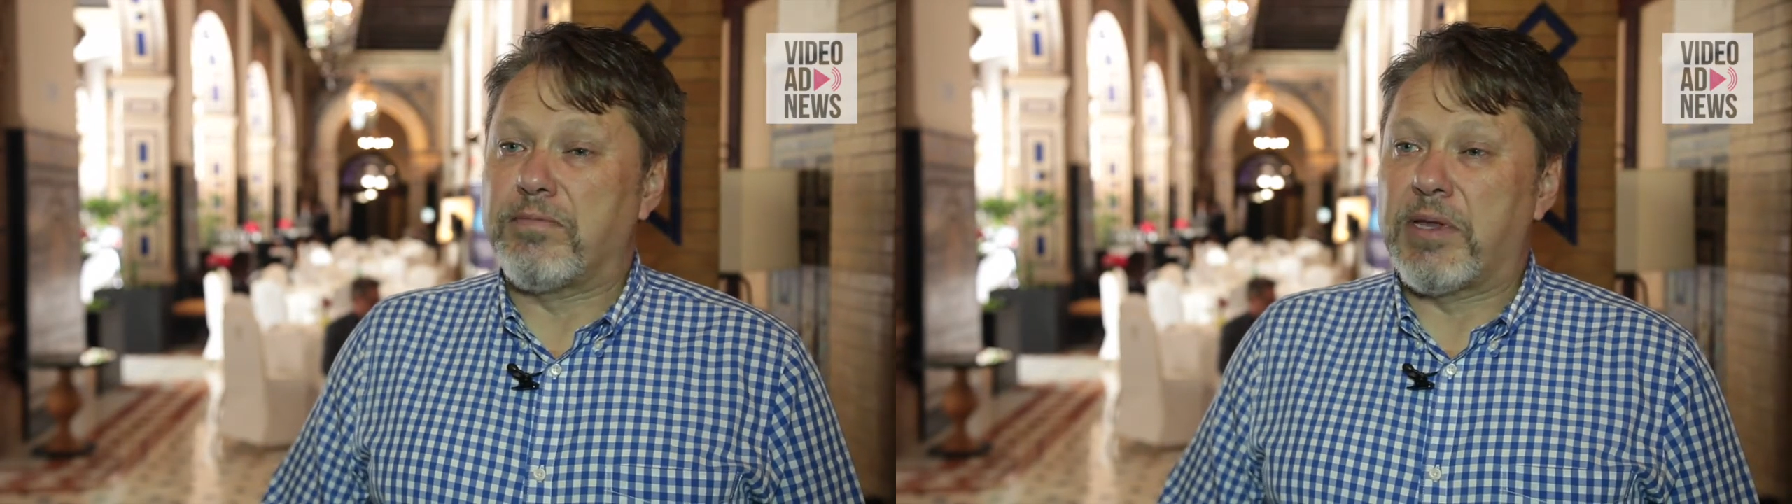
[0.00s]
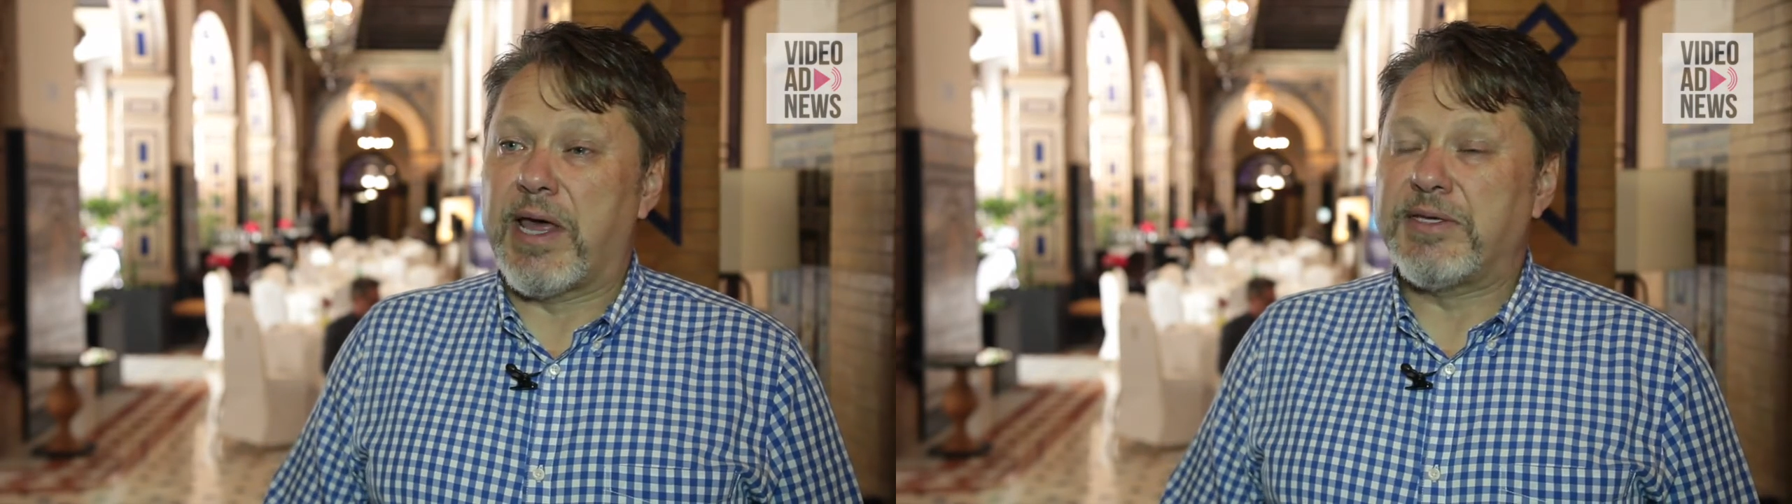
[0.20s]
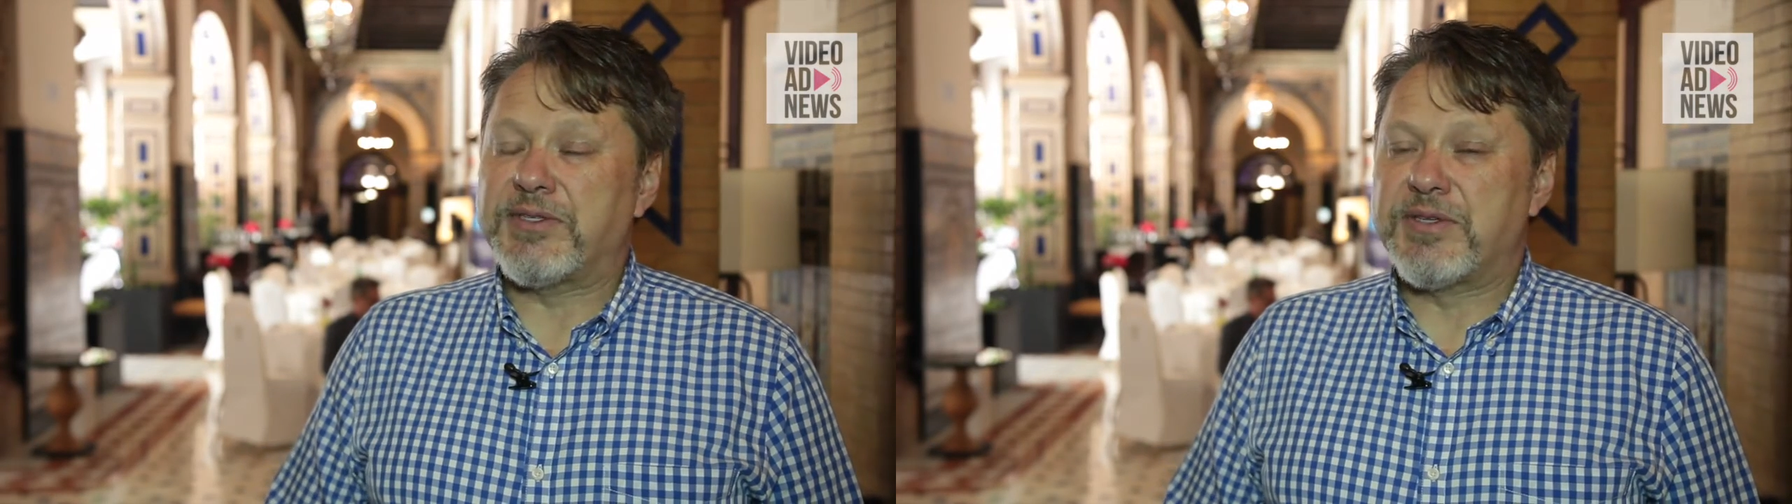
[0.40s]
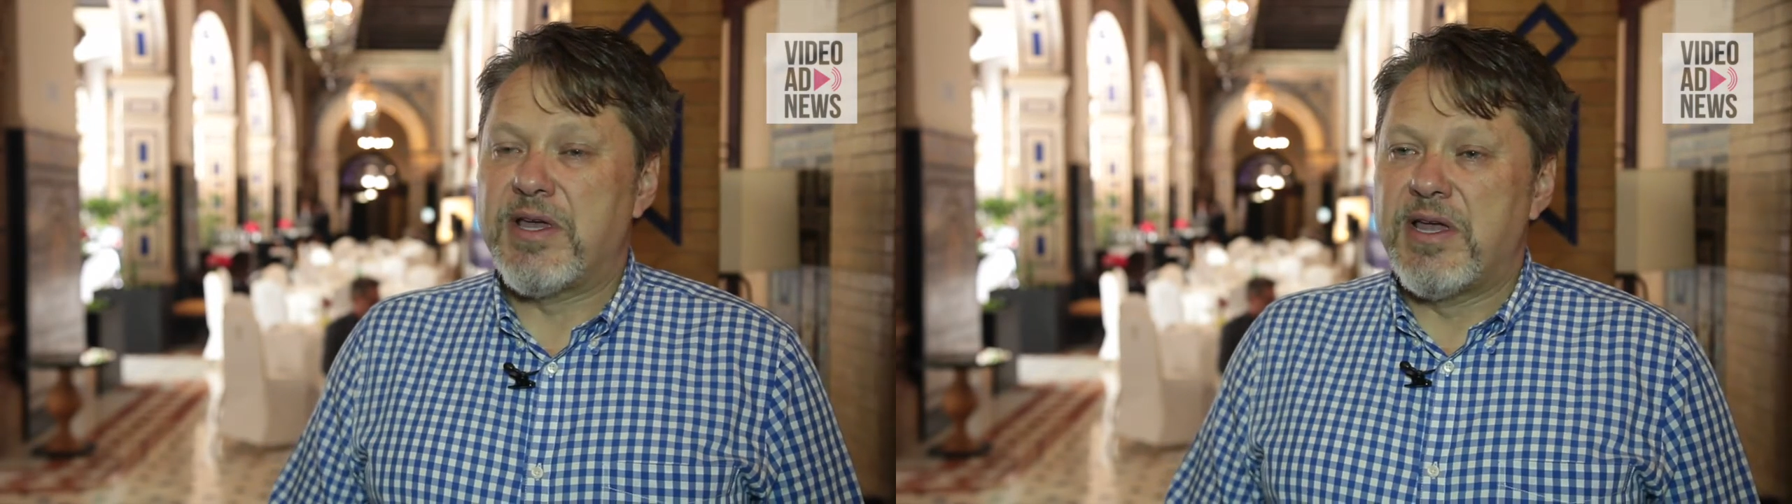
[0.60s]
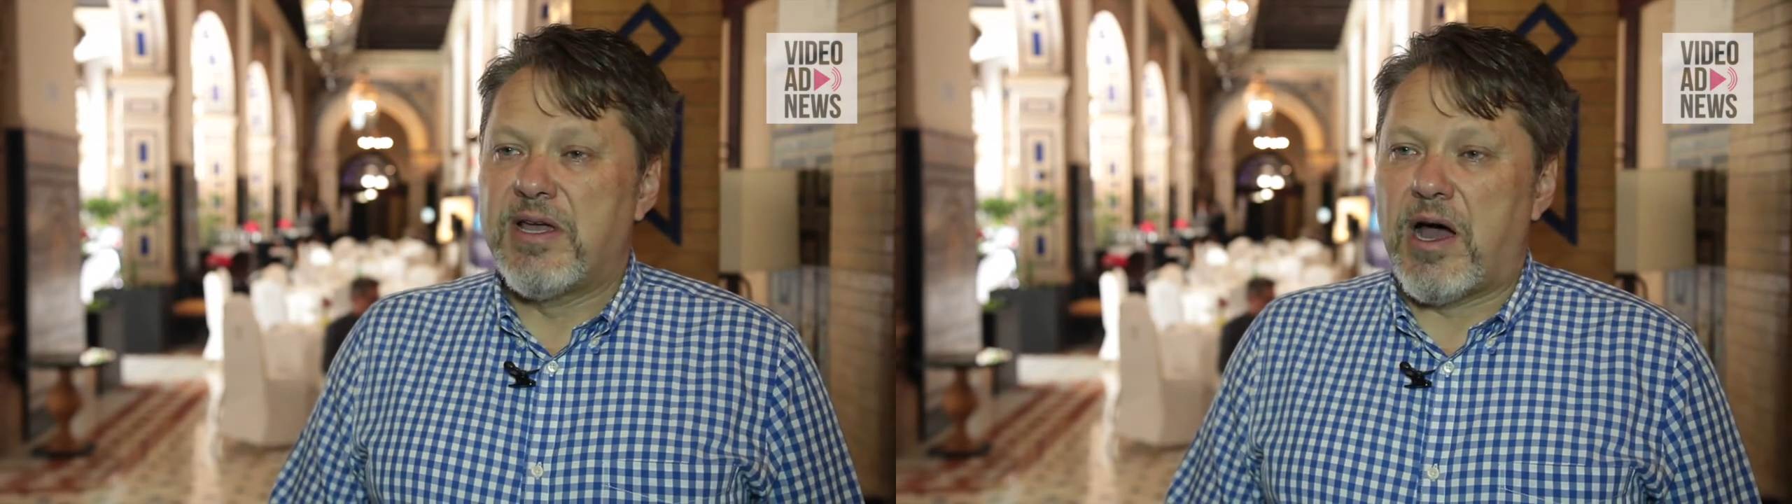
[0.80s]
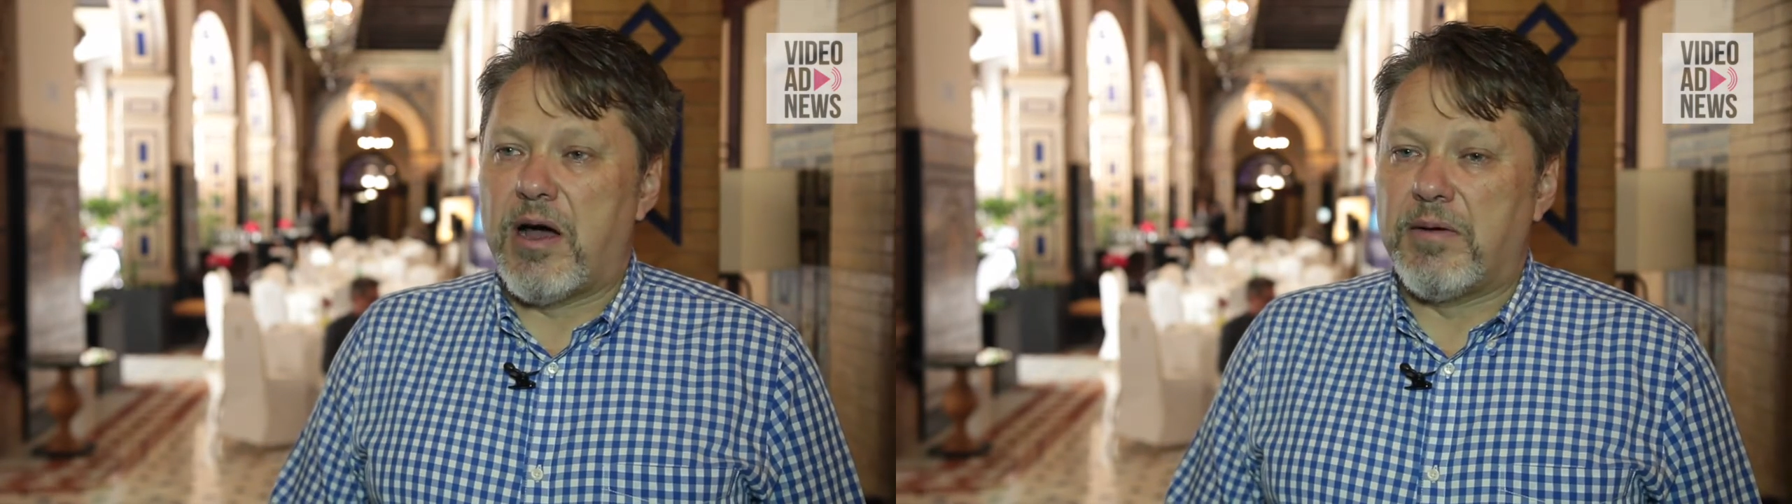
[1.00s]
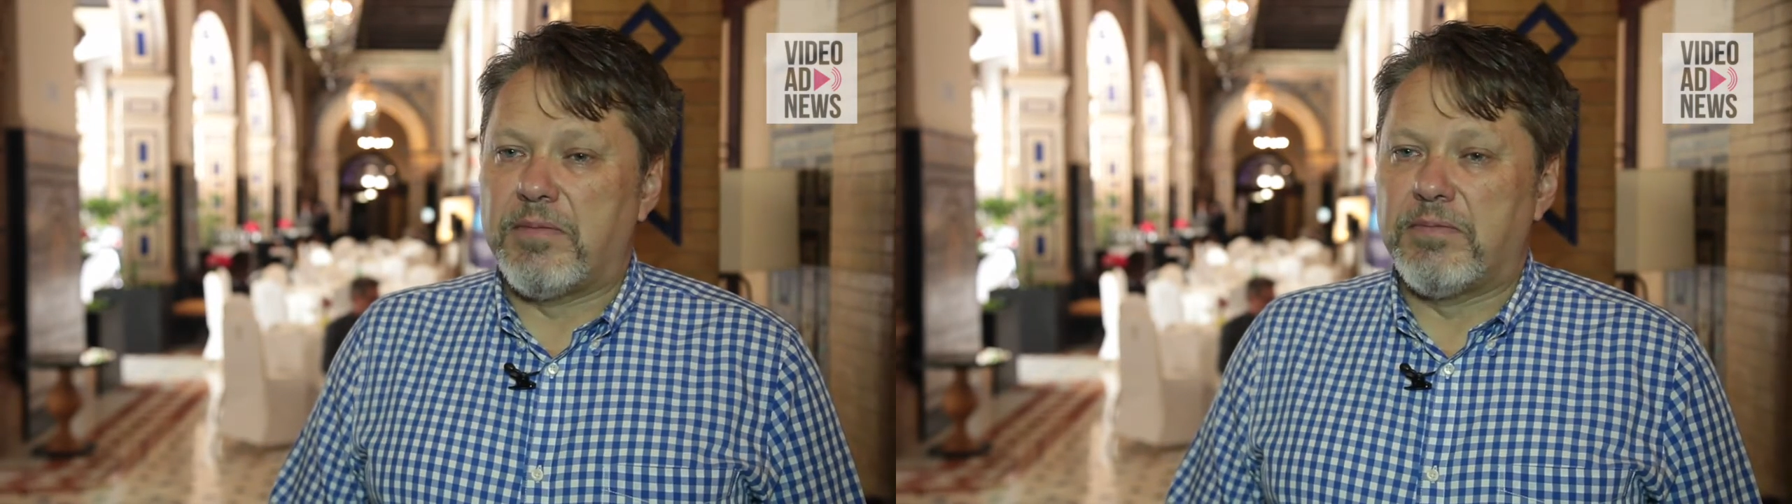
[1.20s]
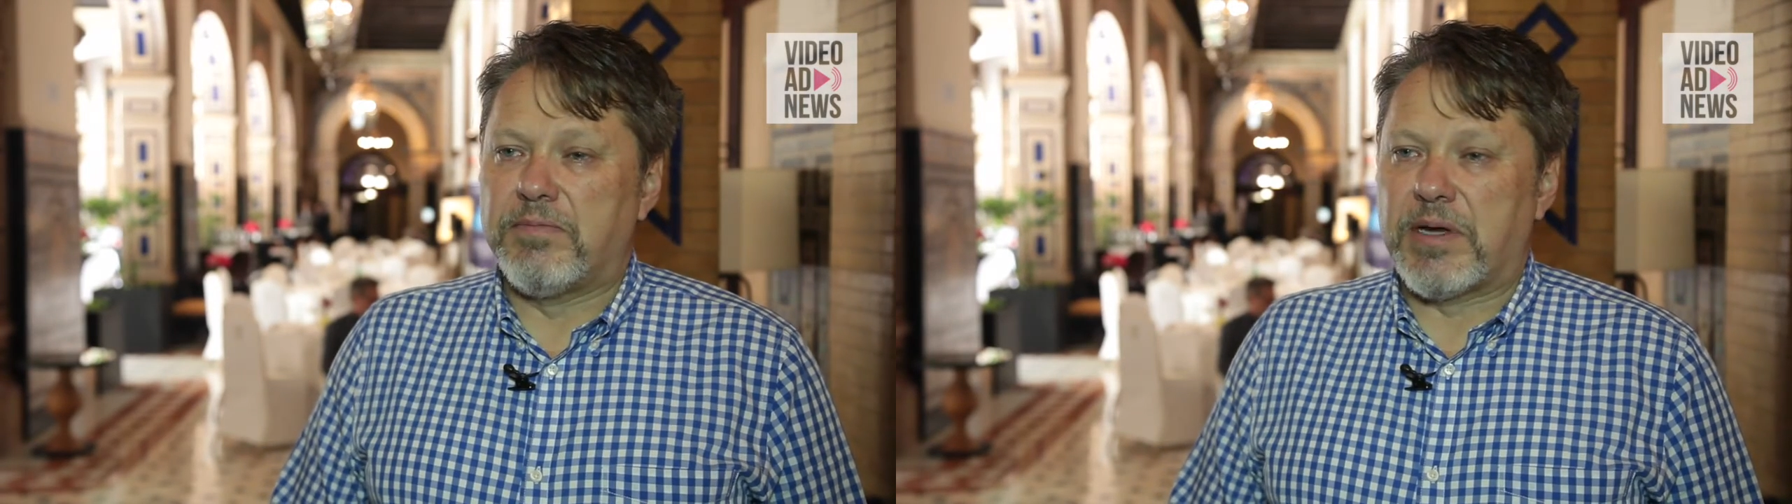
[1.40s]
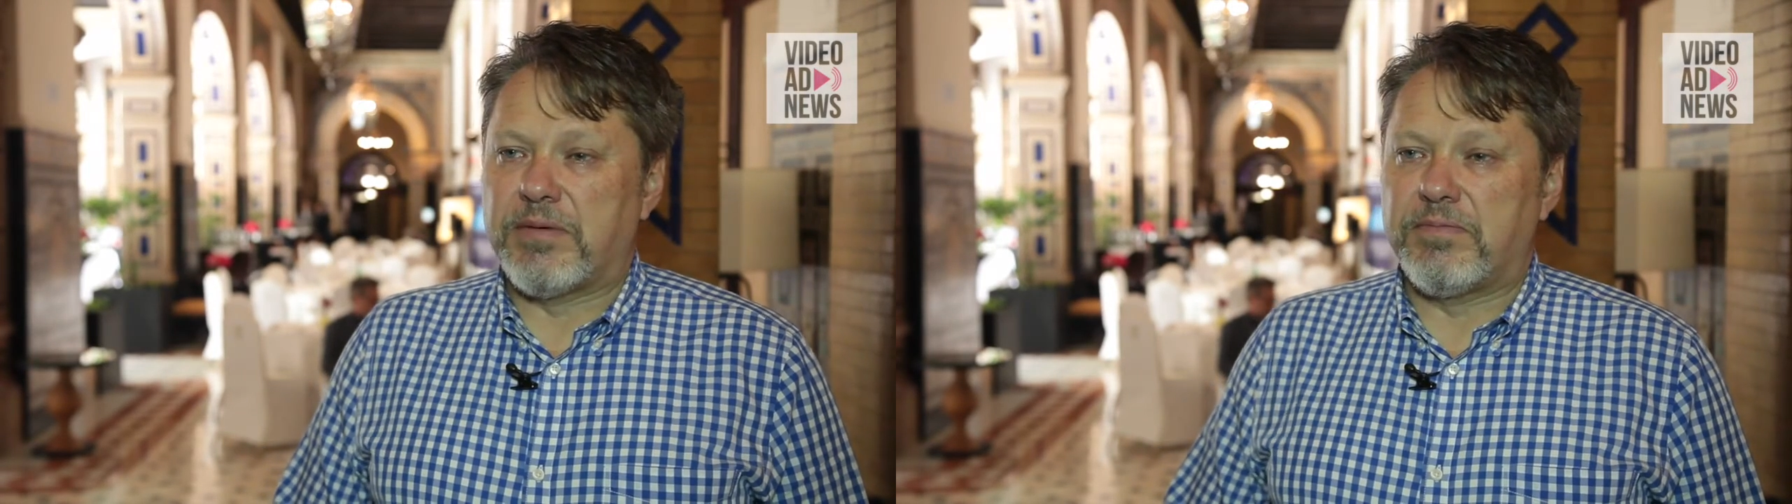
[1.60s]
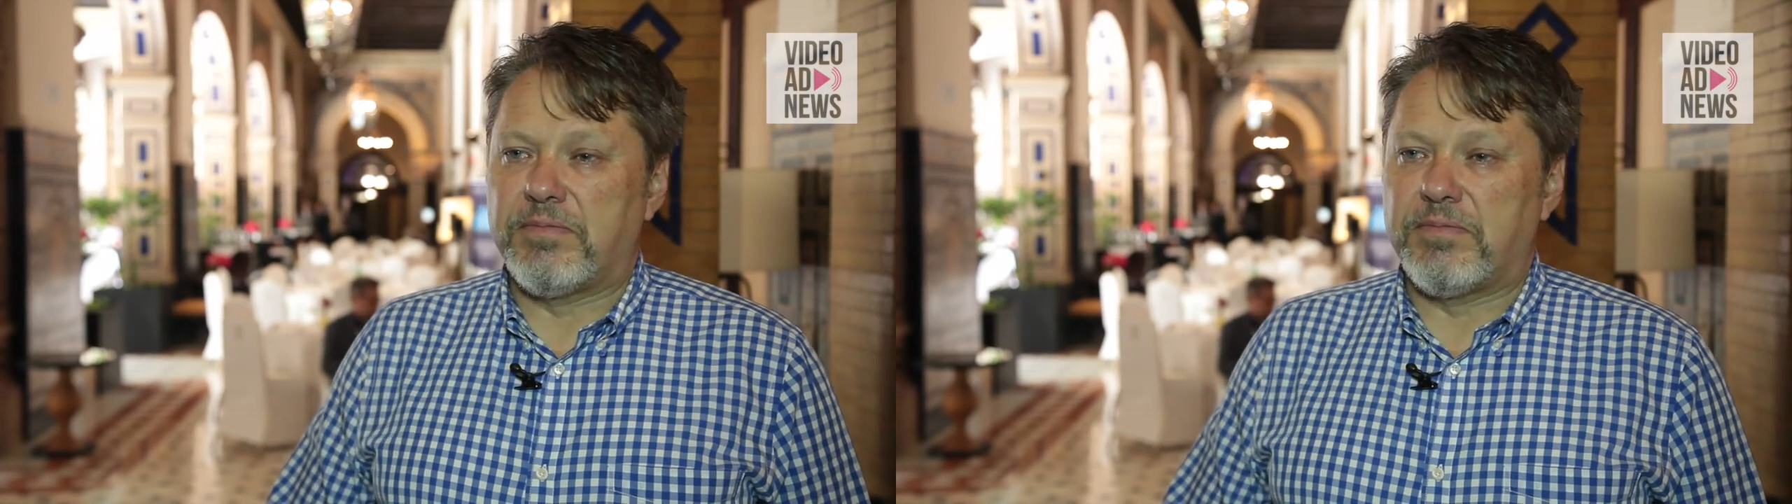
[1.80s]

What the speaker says: place. But